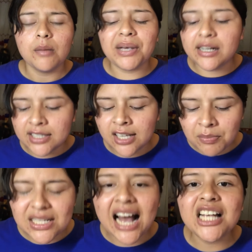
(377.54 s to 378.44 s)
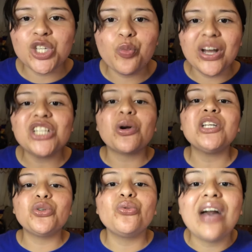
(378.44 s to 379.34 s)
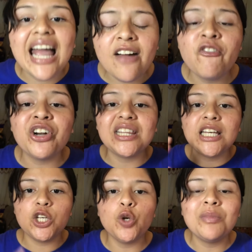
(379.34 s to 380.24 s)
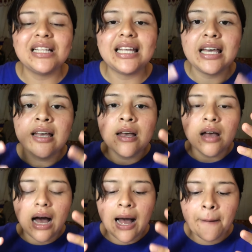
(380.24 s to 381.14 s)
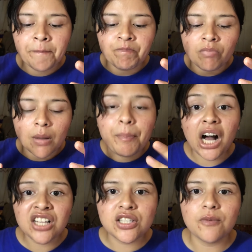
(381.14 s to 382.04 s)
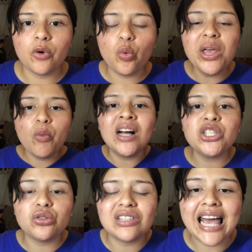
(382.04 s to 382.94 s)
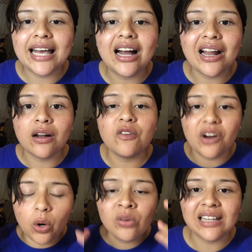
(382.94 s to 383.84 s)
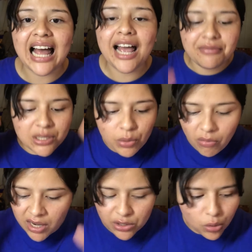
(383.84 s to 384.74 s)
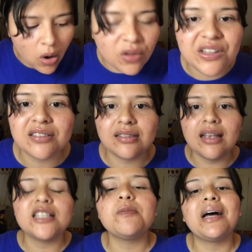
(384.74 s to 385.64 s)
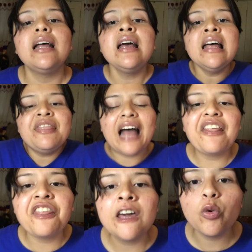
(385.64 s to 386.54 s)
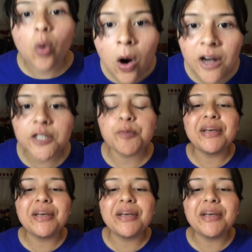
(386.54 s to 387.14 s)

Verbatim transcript: Because sometimes we try to do everything humanly possible. We want to take care of our own lives, and we want to do all these things, but nothing works,